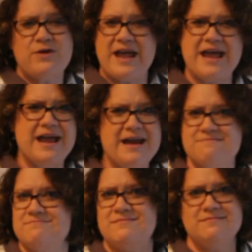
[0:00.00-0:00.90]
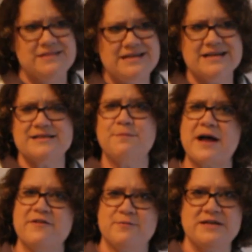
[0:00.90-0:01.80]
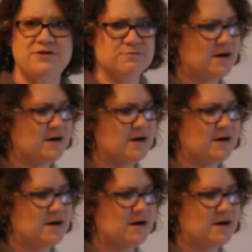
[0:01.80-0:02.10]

okay, doesn't bother me too